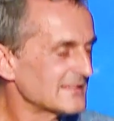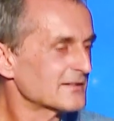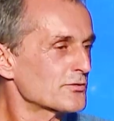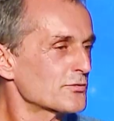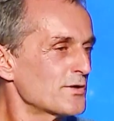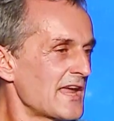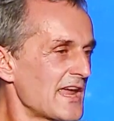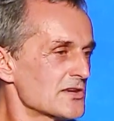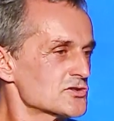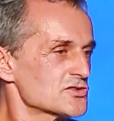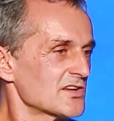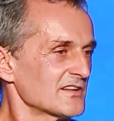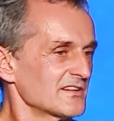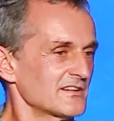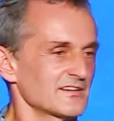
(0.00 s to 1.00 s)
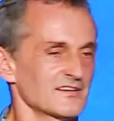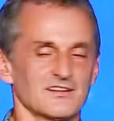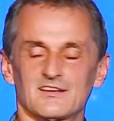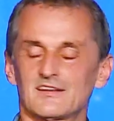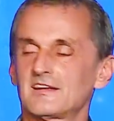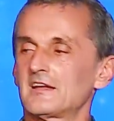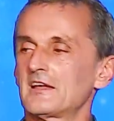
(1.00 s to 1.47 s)
the creation.
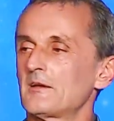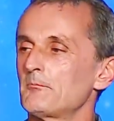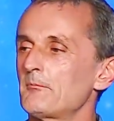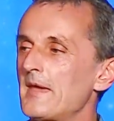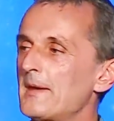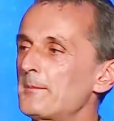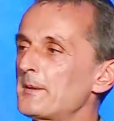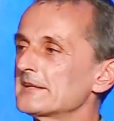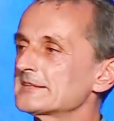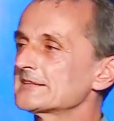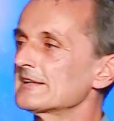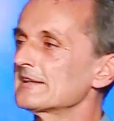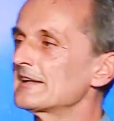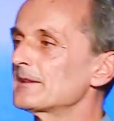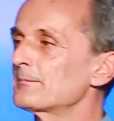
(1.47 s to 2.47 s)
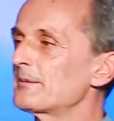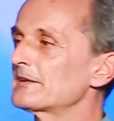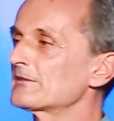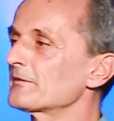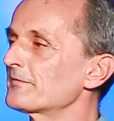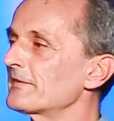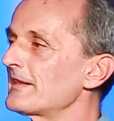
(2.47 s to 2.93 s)
Maybe it's a little
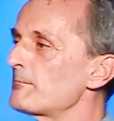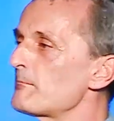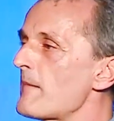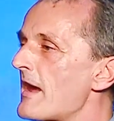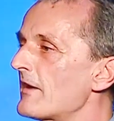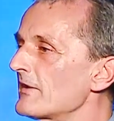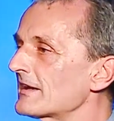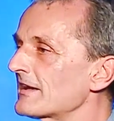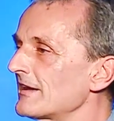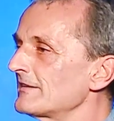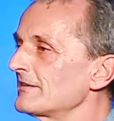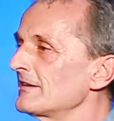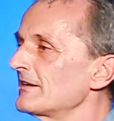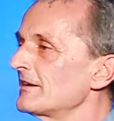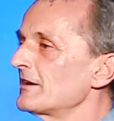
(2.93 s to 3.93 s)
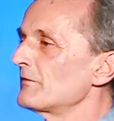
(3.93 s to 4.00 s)
bit of an American